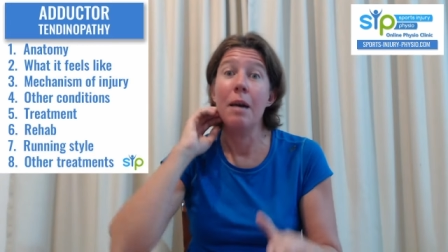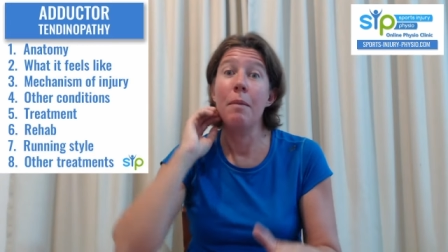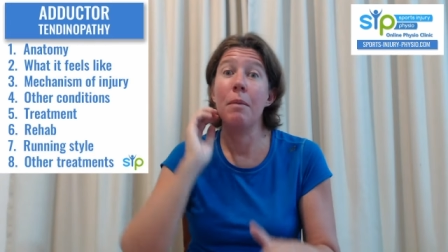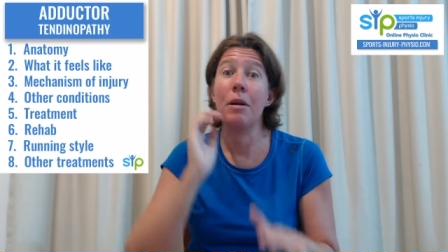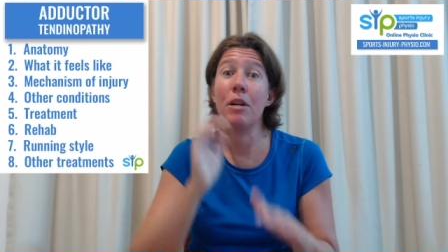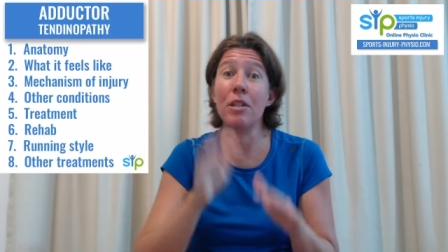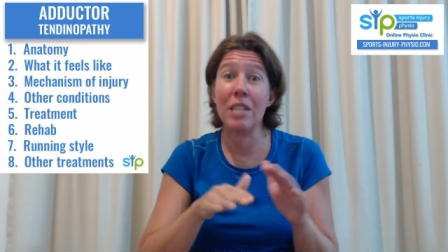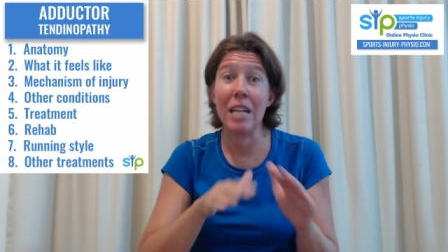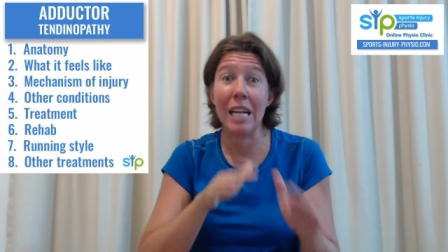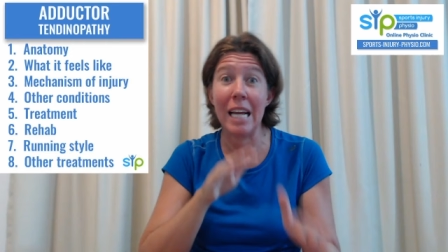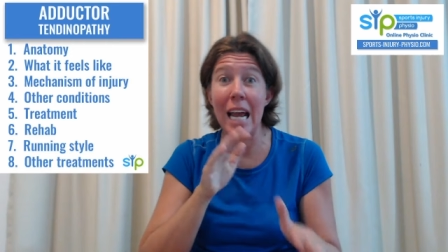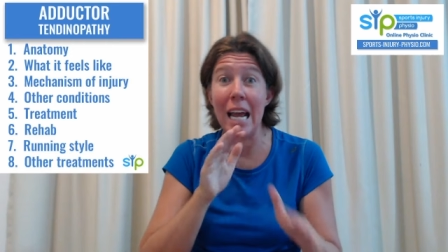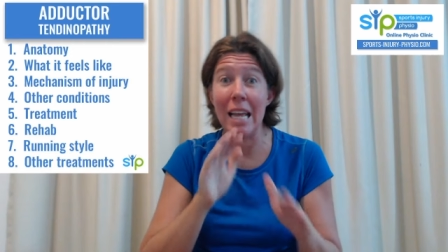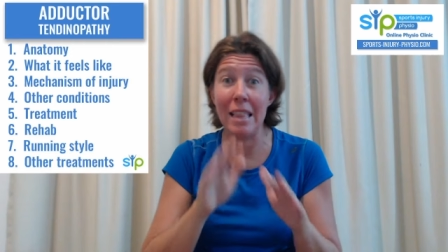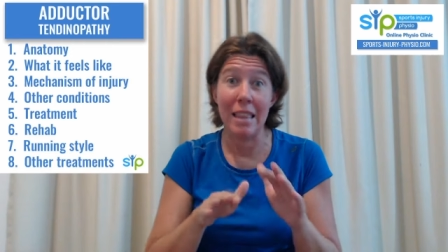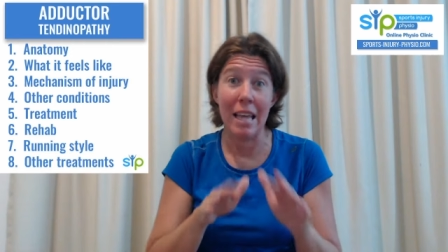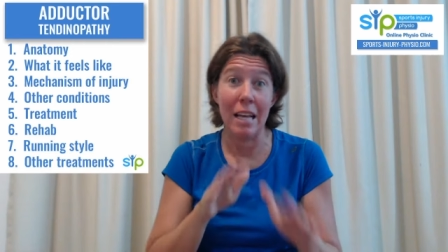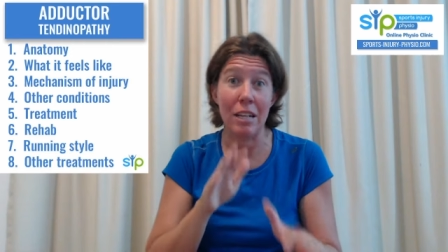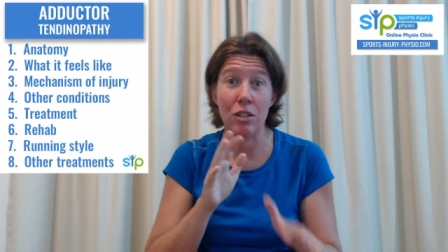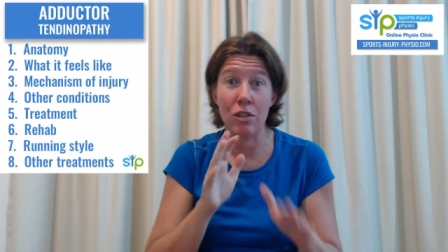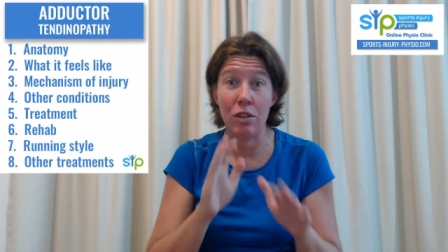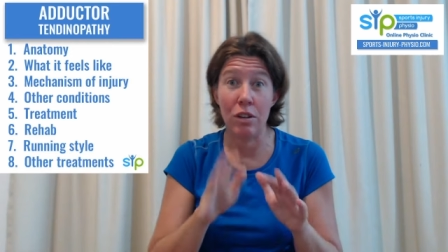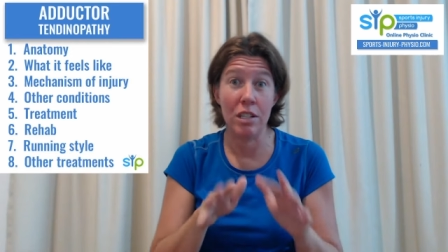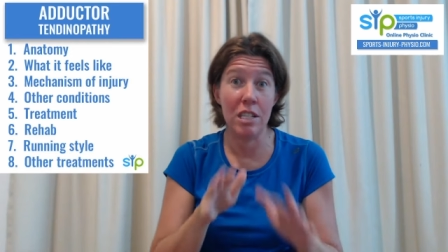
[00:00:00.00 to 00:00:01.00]
because again,
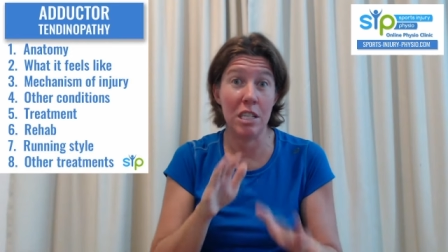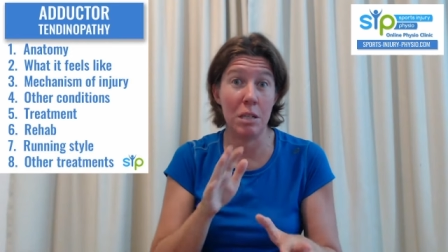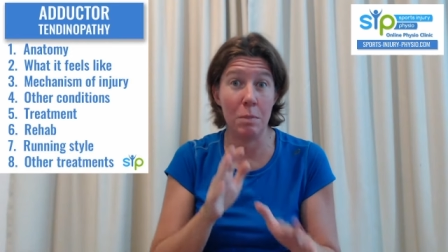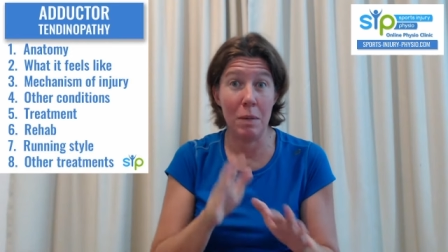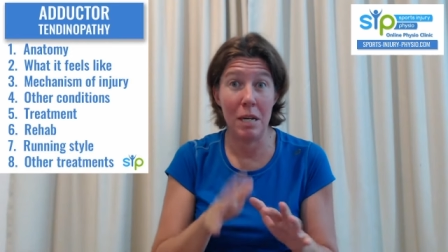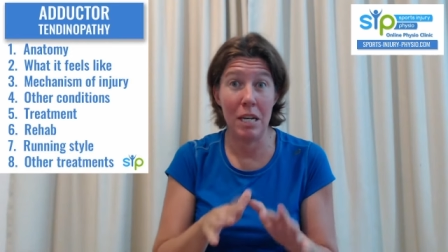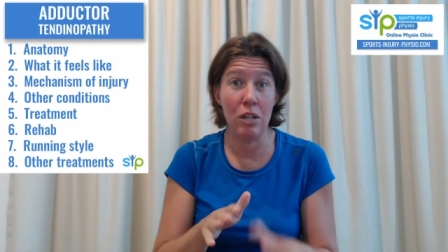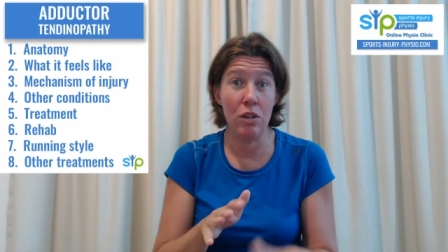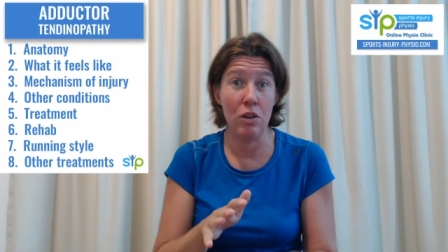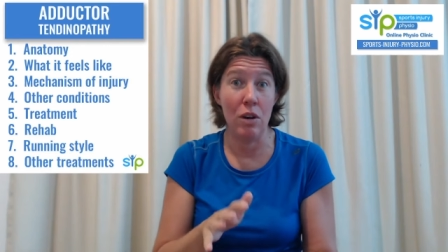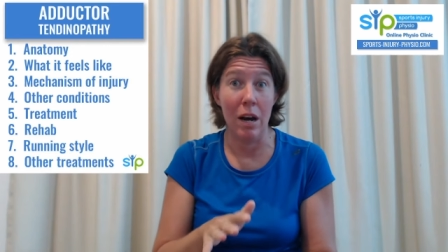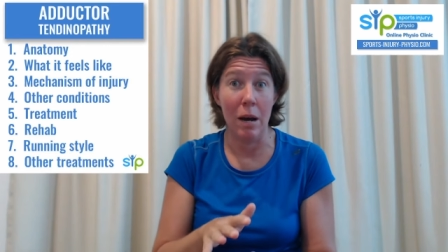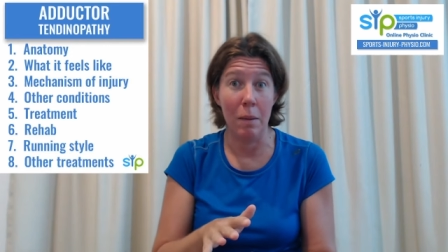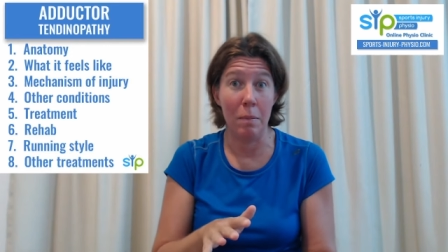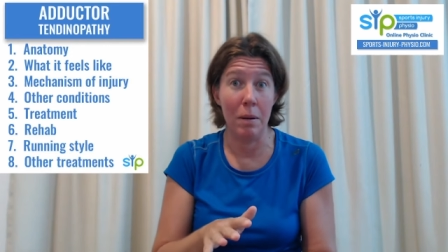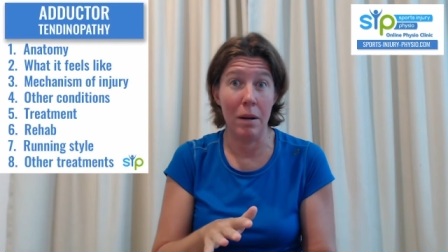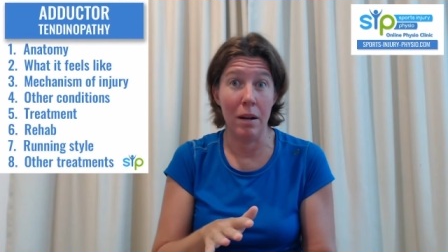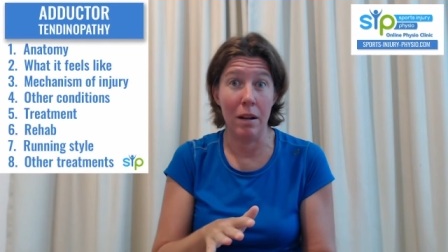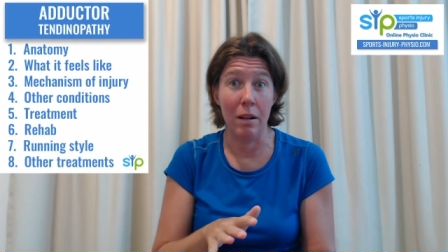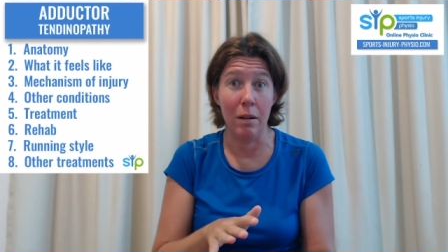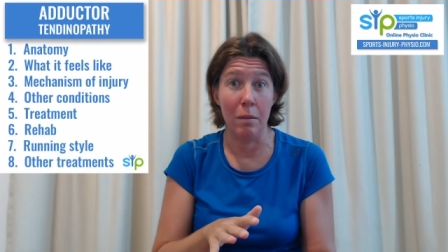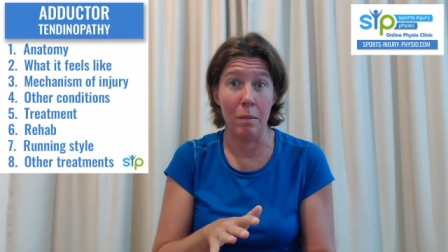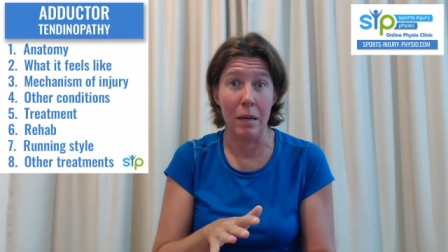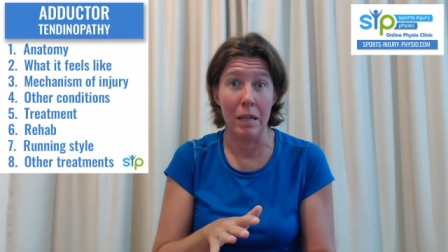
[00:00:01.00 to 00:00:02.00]
that's going to speed you up a
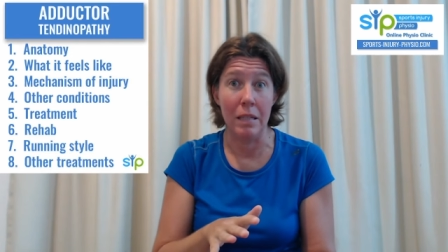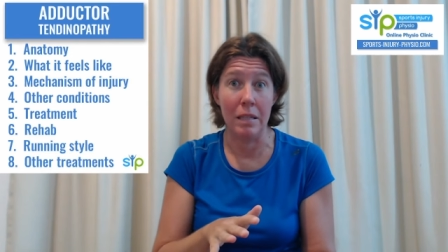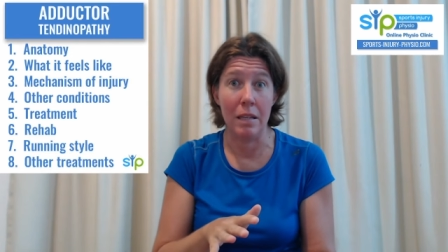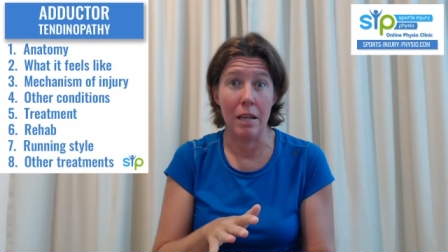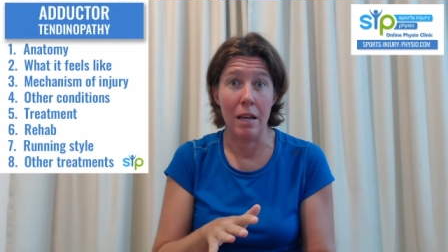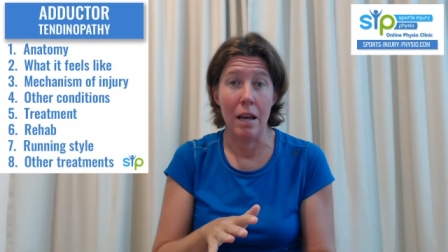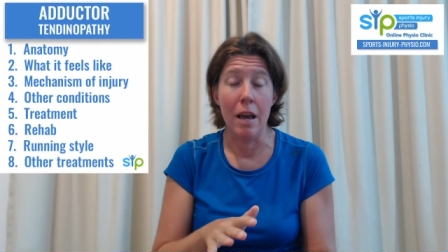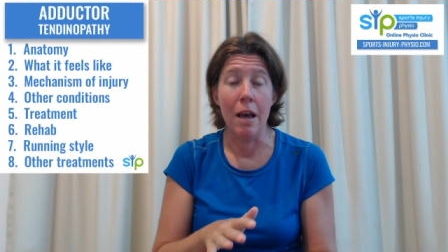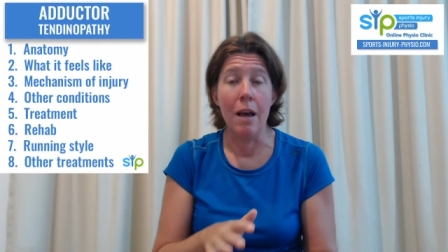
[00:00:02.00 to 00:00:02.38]
little bit.